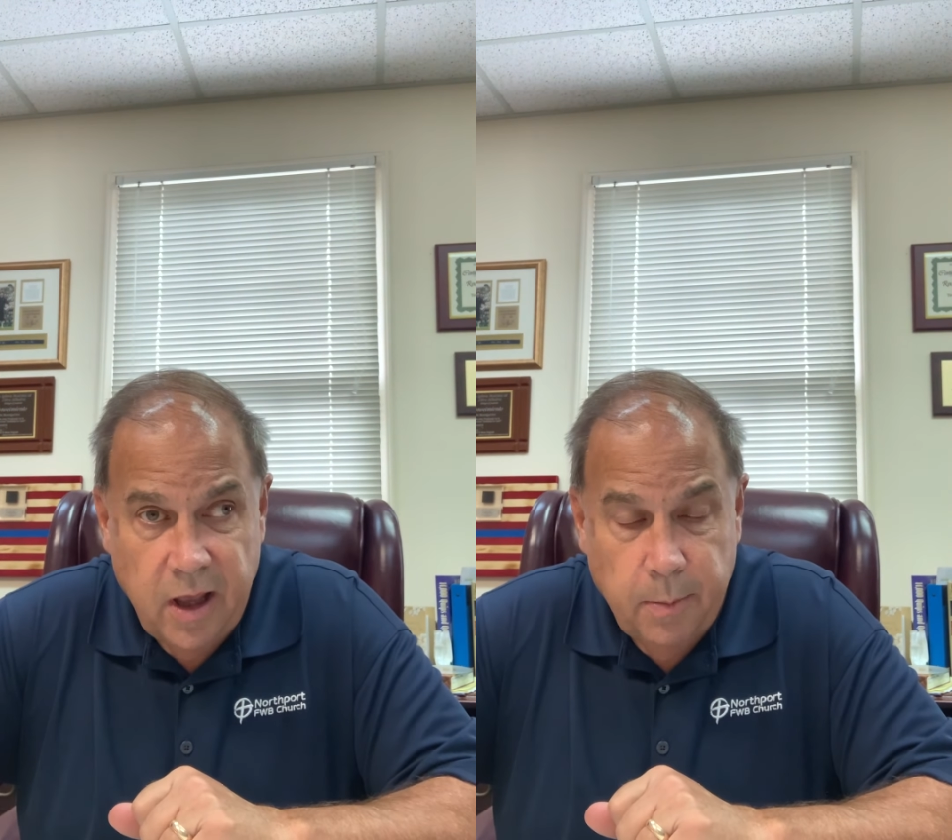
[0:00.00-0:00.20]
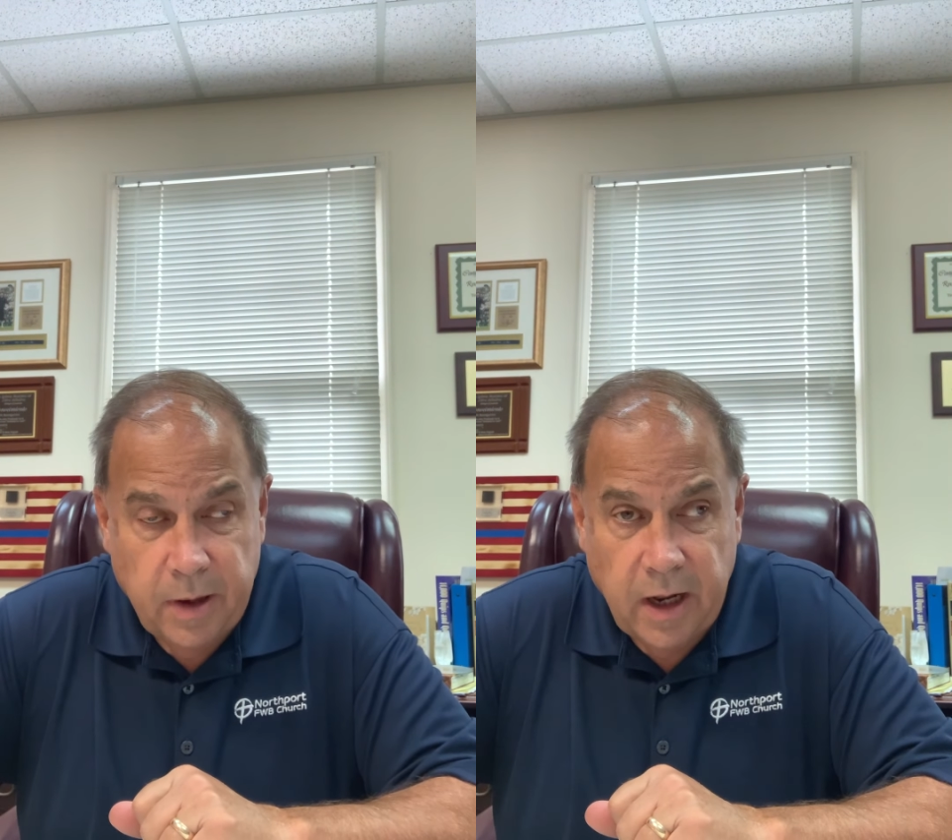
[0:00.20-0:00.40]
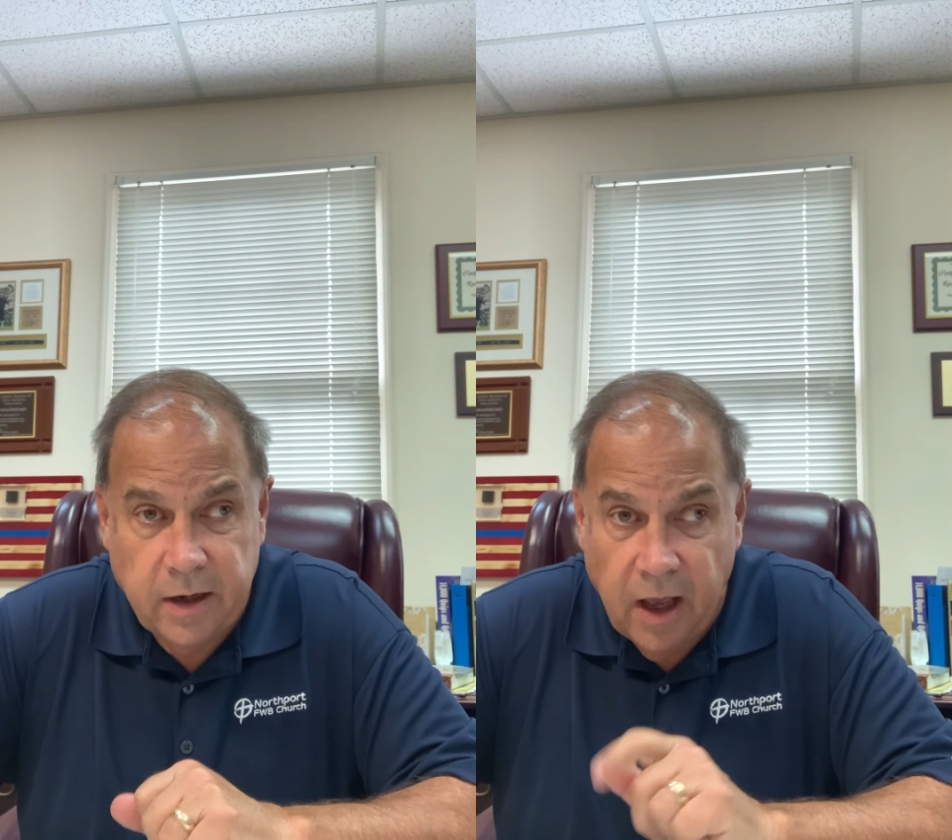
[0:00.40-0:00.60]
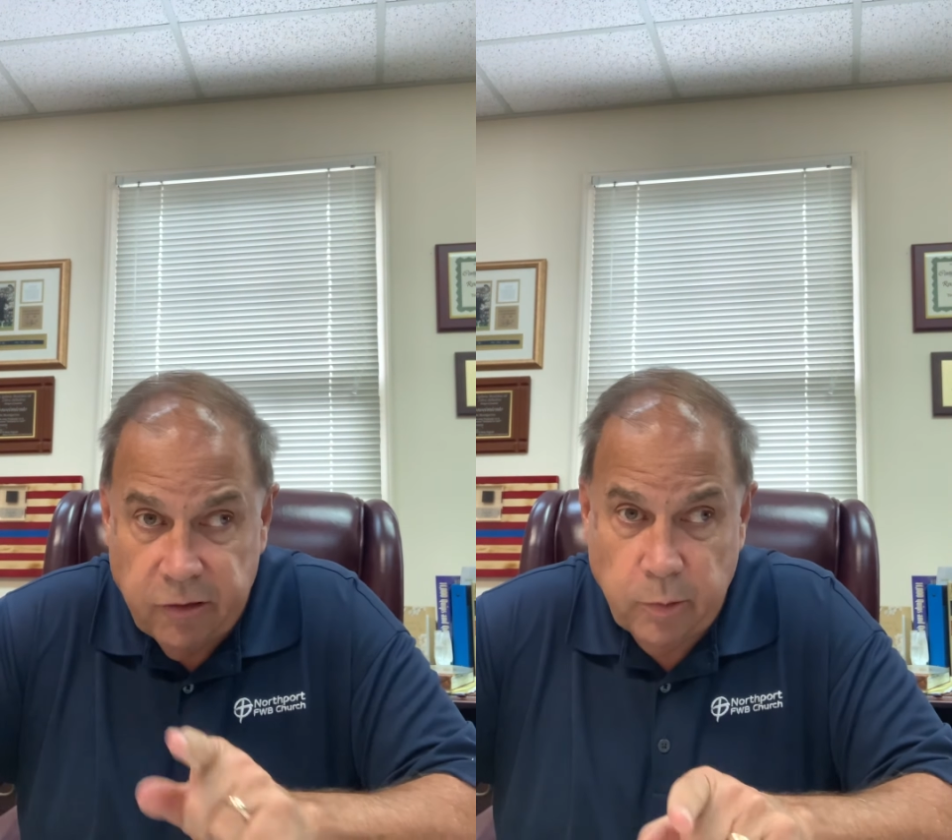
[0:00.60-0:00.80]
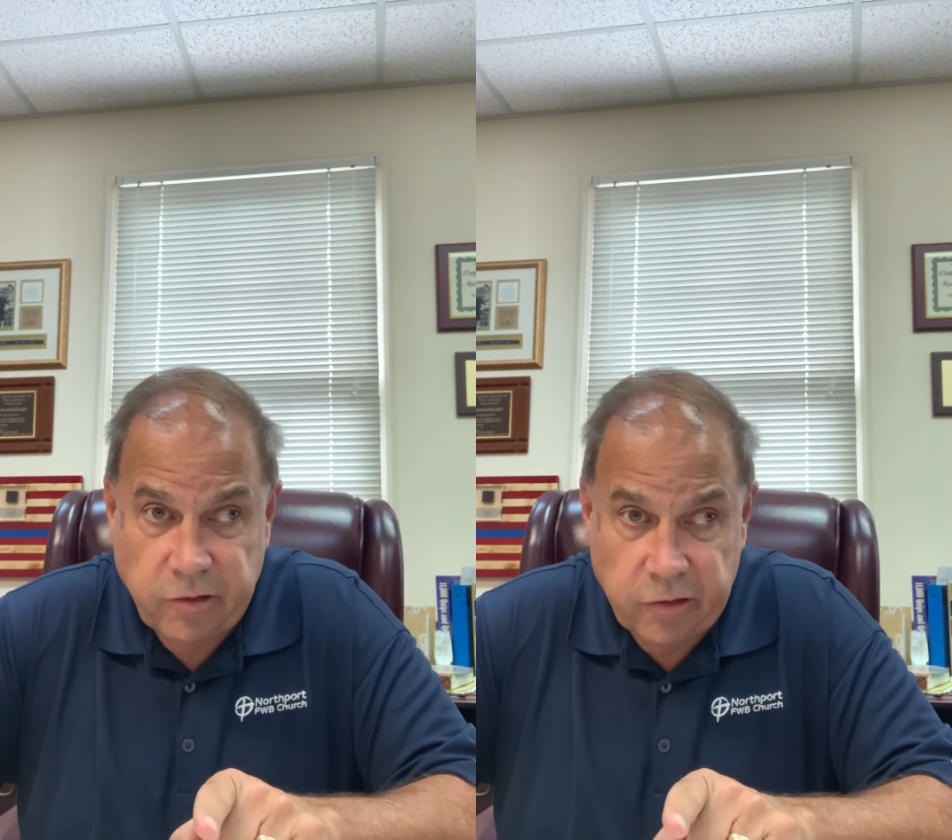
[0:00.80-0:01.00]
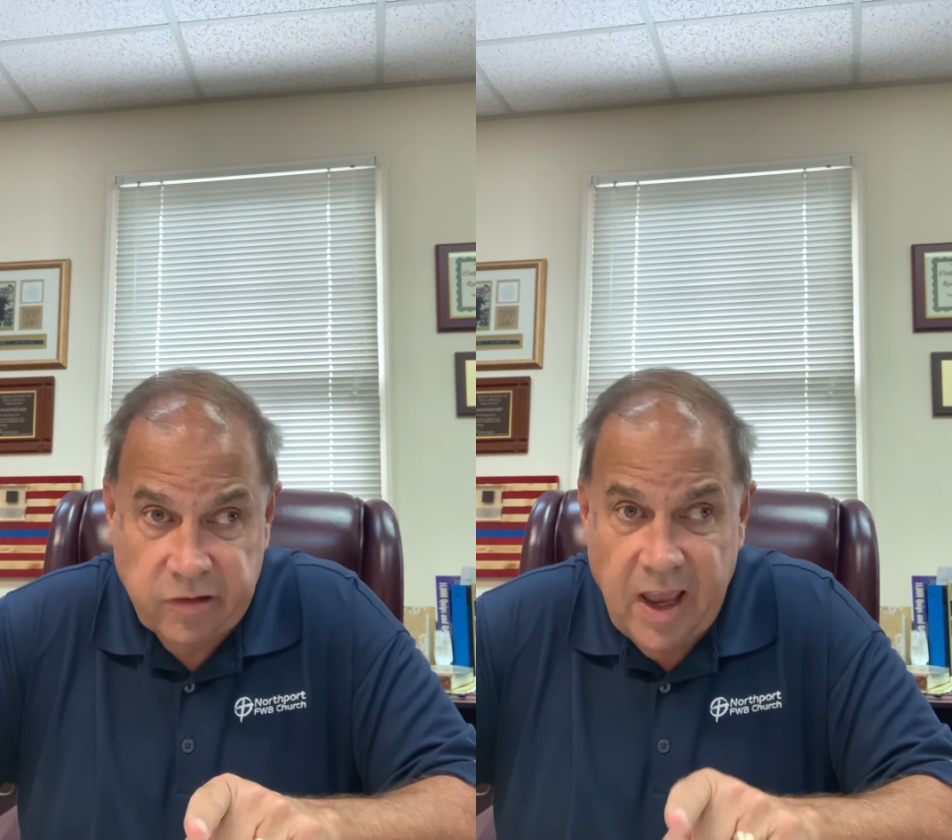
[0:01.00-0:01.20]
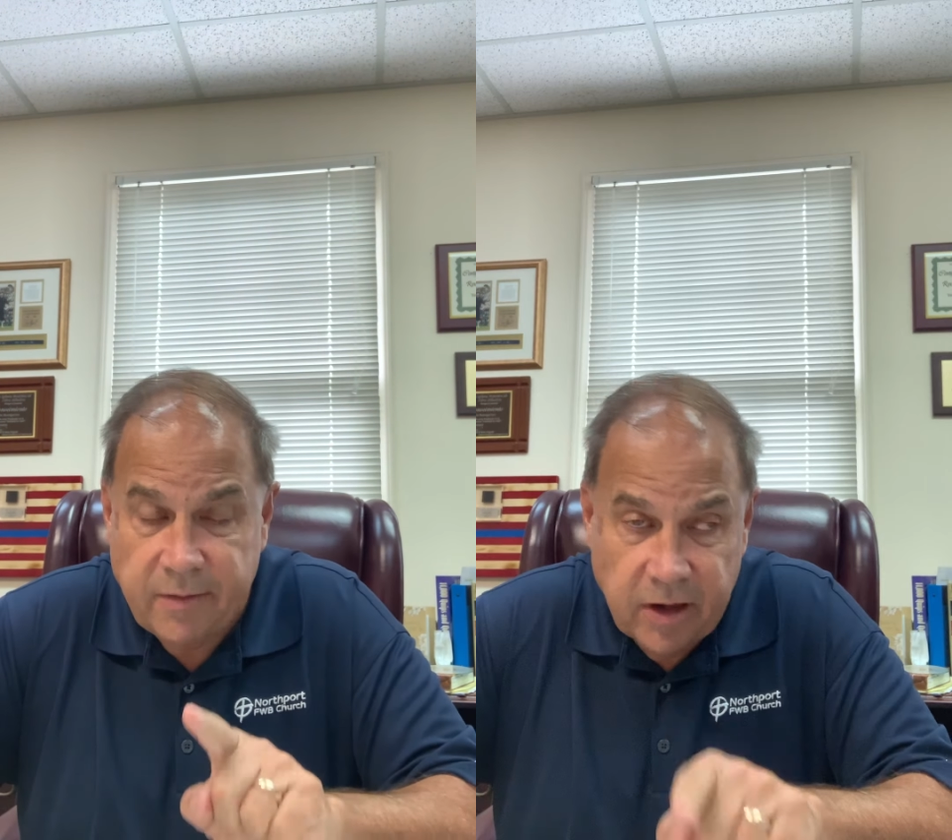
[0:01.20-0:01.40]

but unto us which are saved,